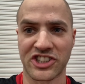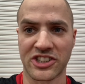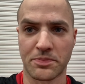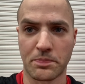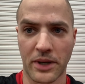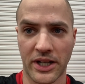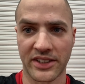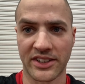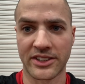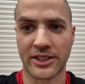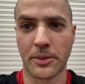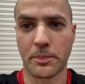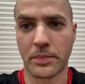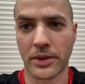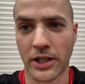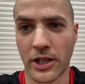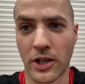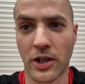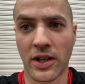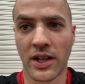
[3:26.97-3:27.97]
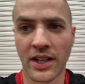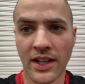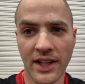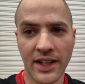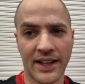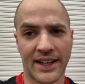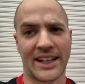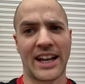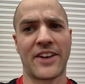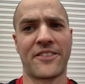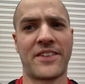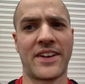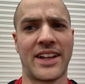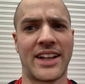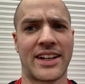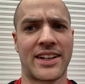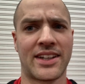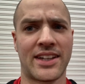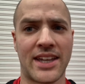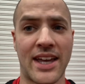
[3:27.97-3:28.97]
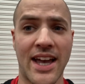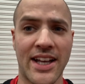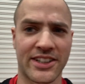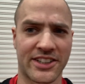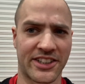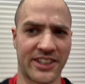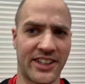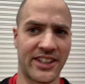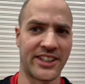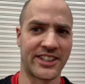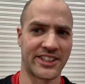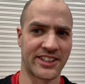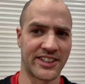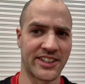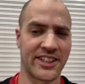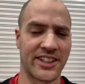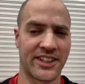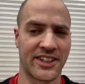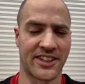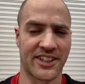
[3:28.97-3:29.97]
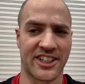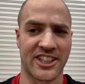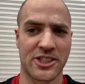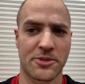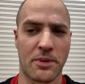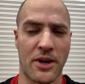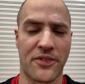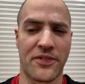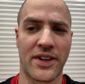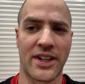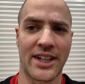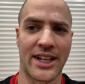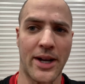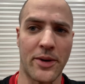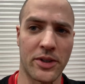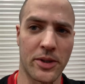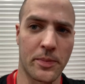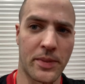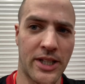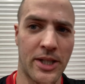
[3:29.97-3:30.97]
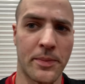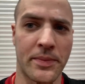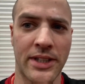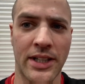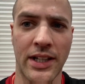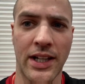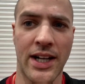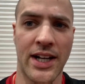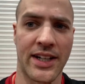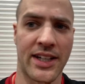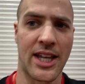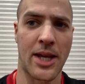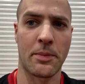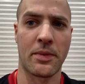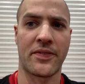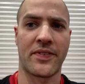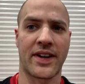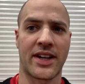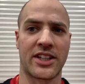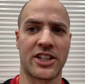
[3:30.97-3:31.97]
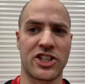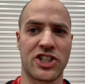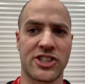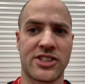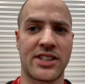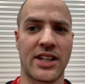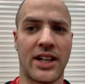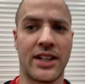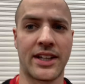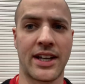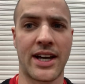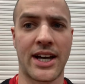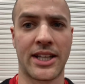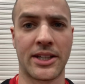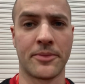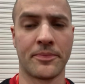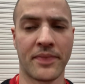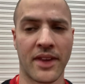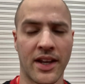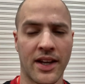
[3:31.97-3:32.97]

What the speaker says: barely dipped below. Like, I felt like he had a really, really good endurance, but I felt like I would have beat him in the long game if I could have just held on.